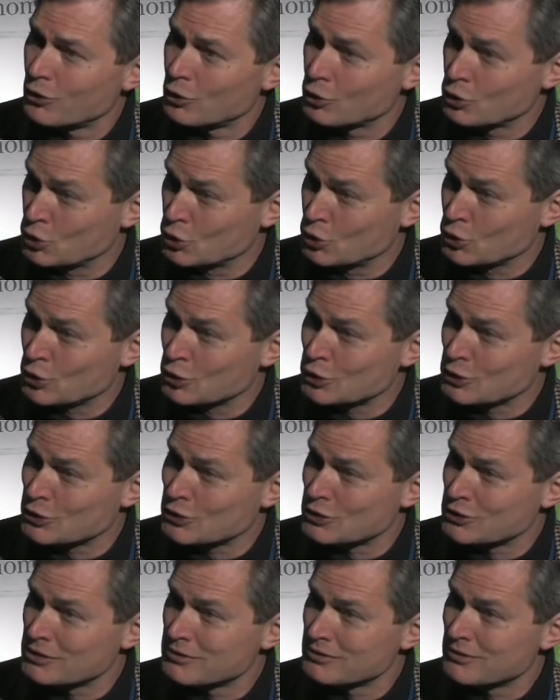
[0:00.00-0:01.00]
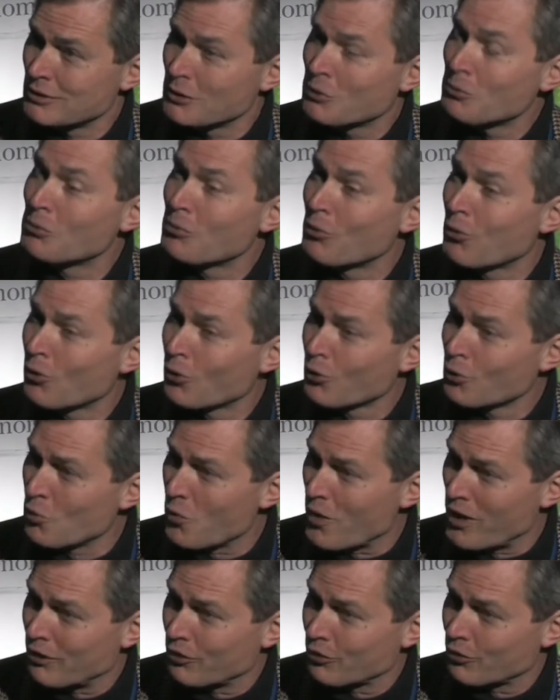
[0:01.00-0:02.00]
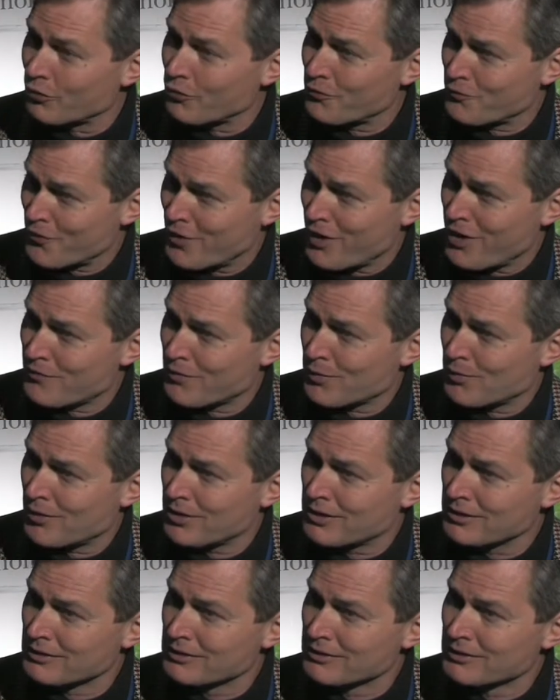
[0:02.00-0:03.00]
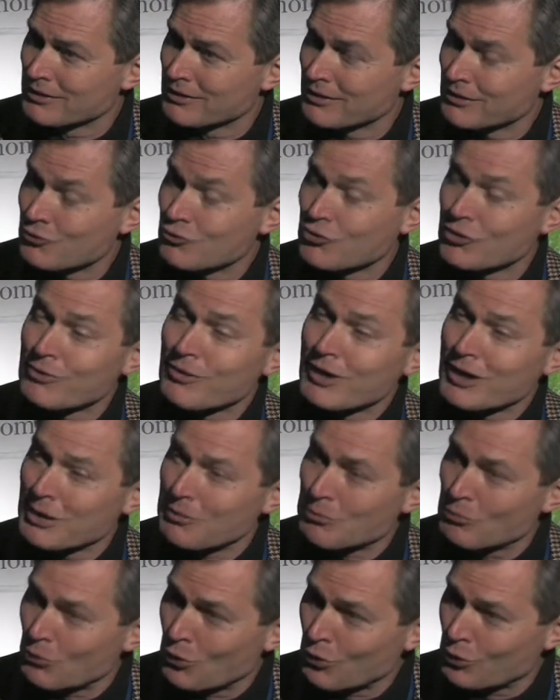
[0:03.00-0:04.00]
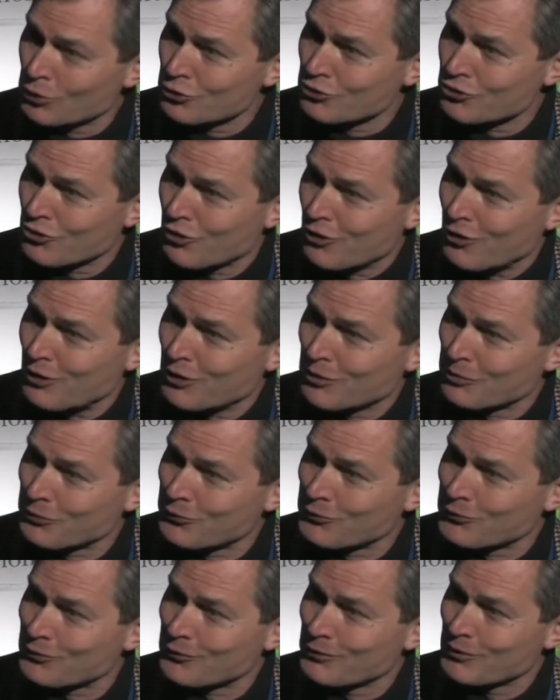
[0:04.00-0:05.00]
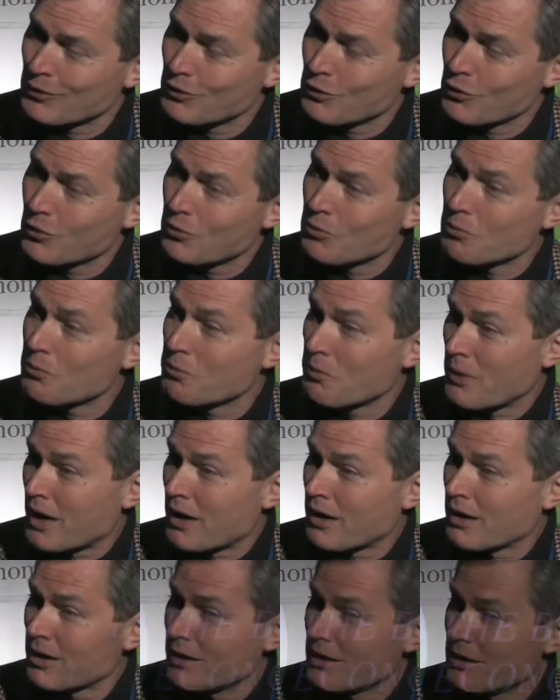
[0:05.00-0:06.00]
good, more wealth for everyone, generating more jobs by